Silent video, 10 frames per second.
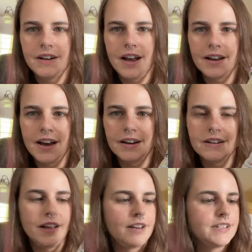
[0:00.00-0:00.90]
I got it
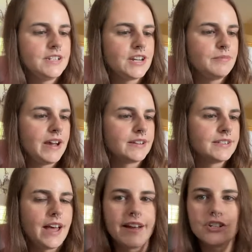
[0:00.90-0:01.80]
at TJ Maxx
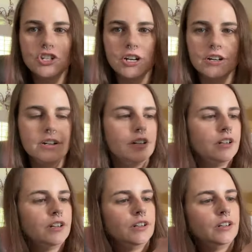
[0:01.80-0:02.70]
last year.
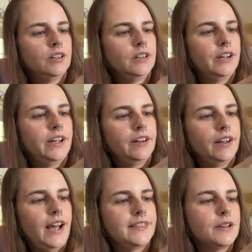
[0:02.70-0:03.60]
And
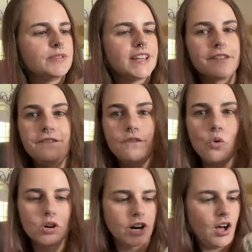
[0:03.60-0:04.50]
uh, I think it was like
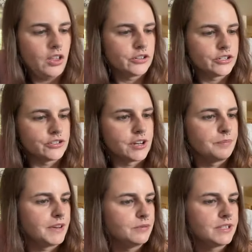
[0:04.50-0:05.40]
$4 or
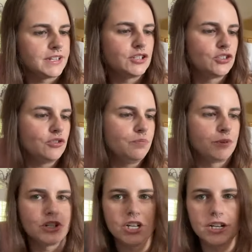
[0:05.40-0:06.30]
something. It was like
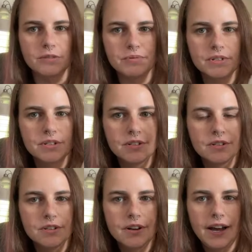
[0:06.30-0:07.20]
super cheap.
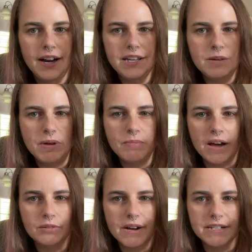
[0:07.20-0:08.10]
And I keep him out
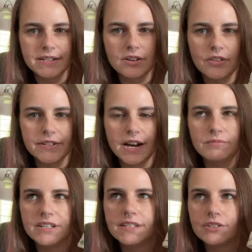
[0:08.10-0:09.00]
on my desk all the time.
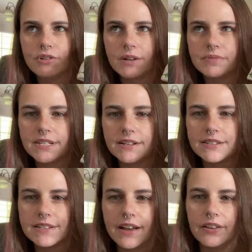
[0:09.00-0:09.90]
He sits right beside
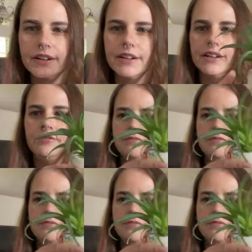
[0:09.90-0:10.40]
Skellig.